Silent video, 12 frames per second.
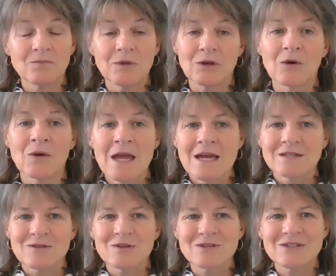You know,
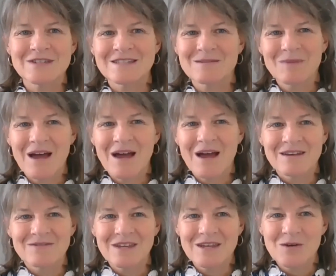so there's just some kind
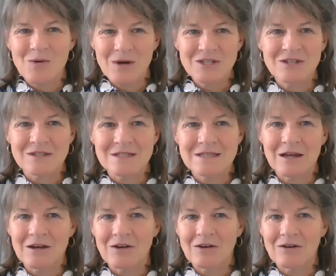of key questions that